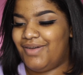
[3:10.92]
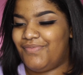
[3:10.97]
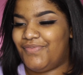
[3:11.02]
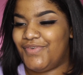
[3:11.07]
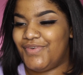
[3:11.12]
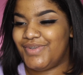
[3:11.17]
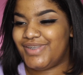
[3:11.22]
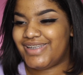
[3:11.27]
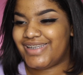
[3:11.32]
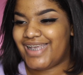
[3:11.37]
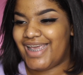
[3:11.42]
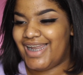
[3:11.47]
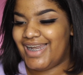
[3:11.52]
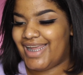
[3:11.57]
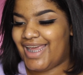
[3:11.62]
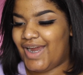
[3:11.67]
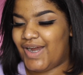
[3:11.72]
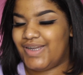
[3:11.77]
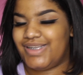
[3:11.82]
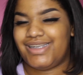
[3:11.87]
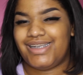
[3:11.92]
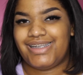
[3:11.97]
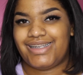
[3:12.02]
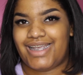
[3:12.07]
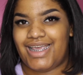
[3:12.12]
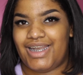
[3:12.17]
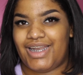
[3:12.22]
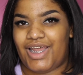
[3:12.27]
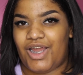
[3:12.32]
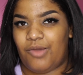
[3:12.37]
Food skincare. It's a
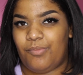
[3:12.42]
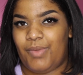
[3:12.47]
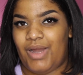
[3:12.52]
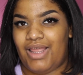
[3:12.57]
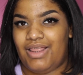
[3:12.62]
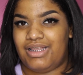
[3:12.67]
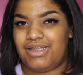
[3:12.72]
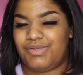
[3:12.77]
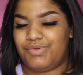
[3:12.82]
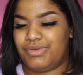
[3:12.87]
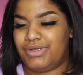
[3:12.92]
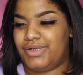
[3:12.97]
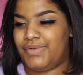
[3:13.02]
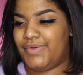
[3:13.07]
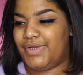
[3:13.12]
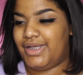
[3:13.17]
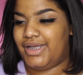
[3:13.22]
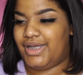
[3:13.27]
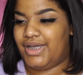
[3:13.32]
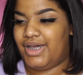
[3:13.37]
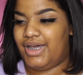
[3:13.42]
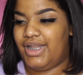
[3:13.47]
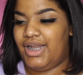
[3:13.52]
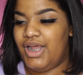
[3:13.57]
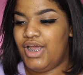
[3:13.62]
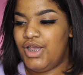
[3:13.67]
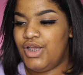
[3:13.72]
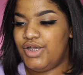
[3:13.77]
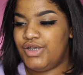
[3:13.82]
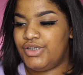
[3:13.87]
skincare brand that's really good.
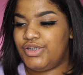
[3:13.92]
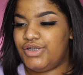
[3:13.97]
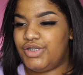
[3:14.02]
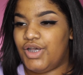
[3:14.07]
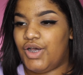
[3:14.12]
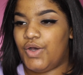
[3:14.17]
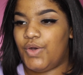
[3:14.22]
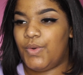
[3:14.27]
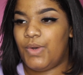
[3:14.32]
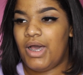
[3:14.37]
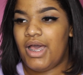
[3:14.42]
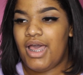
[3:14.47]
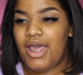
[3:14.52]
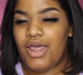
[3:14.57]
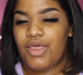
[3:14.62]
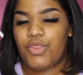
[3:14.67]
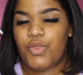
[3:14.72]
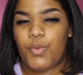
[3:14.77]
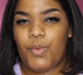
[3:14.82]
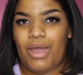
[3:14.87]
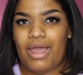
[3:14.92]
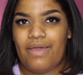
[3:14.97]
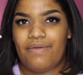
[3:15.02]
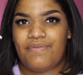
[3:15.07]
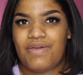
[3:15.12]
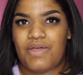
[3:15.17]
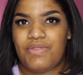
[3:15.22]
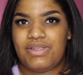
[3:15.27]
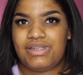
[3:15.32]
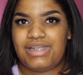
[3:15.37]
So the way
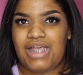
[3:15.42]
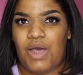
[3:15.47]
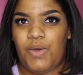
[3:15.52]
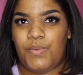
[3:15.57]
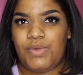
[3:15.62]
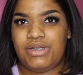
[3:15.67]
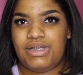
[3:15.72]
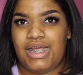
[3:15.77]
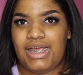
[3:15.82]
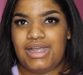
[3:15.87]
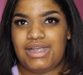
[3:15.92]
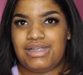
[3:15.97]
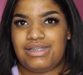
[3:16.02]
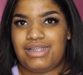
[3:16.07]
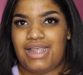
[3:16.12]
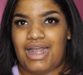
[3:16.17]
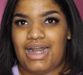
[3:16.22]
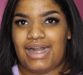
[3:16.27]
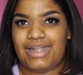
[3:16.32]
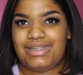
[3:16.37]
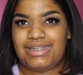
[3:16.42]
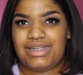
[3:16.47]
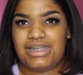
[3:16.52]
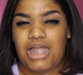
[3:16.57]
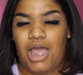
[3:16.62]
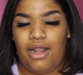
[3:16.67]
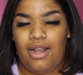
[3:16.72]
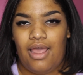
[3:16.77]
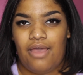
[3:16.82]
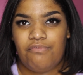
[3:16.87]
I found this out one day is that I did
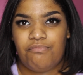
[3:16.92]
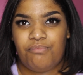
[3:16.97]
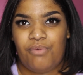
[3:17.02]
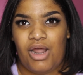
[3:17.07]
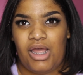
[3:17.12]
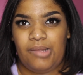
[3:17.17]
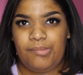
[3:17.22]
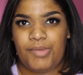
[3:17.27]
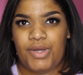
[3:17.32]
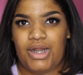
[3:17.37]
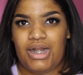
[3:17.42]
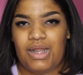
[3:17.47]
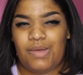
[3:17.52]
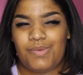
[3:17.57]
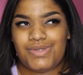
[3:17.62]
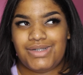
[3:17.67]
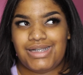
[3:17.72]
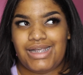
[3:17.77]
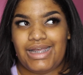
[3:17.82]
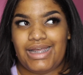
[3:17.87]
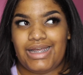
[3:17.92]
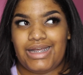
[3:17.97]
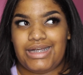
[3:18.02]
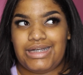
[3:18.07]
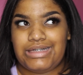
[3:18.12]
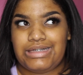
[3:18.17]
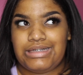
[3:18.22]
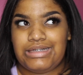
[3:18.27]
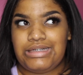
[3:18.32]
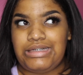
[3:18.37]
not have primer, and I was
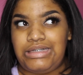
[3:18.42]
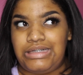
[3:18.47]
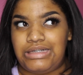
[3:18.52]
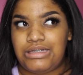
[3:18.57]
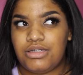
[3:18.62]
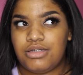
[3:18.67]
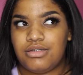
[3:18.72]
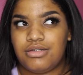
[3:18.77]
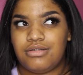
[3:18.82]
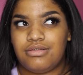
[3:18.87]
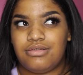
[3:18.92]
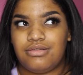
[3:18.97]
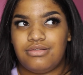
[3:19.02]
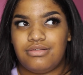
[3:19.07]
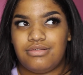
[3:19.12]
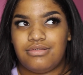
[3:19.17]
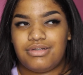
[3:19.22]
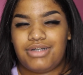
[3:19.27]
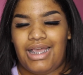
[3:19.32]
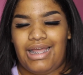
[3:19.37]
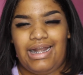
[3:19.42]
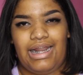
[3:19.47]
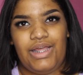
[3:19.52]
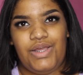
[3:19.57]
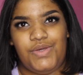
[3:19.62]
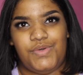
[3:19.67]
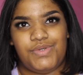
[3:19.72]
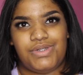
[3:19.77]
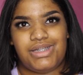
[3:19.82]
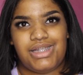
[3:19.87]
like, can I
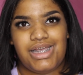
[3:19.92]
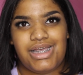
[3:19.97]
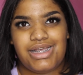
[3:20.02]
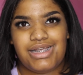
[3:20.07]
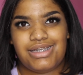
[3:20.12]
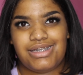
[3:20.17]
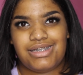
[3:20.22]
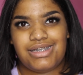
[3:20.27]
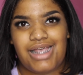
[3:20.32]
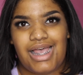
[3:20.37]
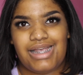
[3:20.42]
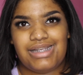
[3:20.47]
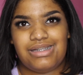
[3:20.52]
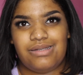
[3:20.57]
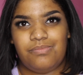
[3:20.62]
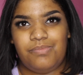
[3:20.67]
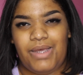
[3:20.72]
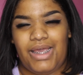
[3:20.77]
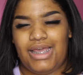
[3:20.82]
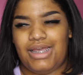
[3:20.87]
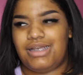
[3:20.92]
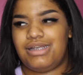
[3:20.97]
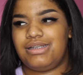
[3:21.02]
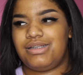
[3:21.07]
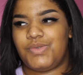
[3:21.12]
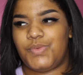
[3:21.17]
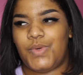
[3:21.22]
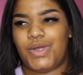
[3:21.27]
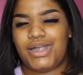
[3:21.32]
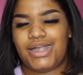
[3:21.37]
use this as a
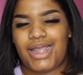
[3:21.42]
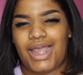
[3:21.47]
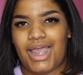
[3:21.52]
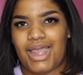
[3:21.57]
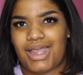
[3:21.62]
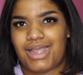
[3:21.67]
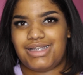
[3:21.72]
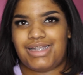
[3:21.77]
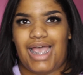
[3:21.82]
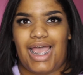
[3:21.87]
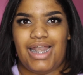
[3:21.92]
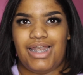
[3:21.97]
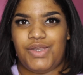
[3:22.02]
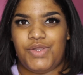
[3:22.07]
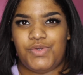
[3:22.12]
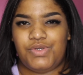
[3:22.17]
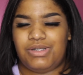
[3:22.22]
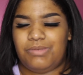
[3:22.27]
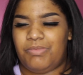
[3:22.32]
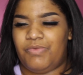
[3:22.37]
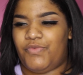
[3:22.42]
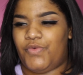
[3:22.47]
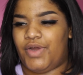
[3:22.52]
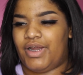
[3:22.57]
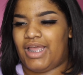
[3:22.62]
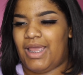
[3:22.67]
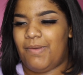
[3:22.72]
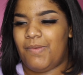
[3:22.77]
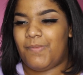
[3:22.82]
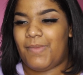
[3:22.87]
base one day? Because I hadn't used it before.
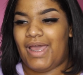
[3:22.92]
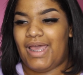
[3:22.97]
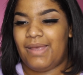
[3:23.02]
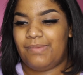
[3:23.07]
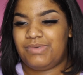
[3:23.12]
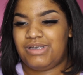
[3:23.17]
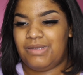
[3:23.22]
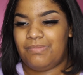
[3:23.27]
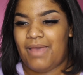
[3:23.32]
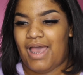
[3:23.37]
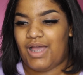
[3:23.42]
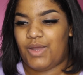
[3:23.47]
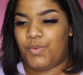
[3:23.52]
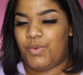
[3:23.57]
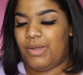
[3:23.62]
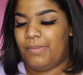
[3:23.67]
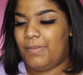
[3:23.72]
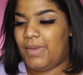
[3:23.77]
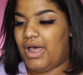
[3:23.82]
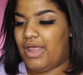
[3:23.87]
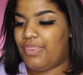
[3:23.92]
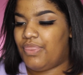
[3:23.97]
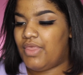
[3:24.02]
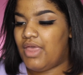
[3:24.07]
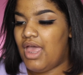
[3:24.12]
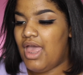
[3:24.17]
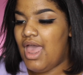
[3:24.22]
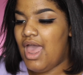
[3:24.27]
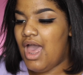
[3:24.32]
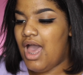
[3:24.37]
It came in my Ipsy bag 1 month,